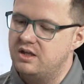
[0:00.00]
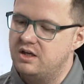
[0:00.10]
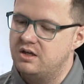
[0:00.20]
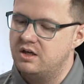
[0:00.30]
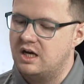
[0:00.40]

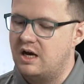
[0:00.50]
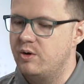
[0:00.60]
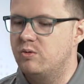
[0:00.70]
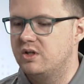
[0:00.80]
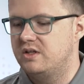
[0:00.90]
then how we
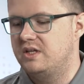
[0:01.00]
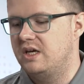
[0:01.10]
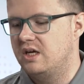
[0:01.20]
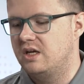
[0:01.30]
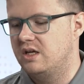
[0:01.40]
wanted to
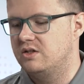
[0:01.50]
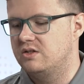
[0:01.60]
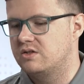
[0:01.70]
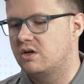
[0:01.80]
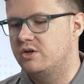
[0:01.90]
take it and
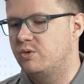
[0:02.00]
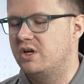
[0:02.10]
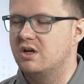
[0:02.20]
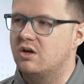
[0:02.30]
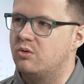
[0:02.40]
start
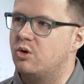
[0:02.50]
doing uh,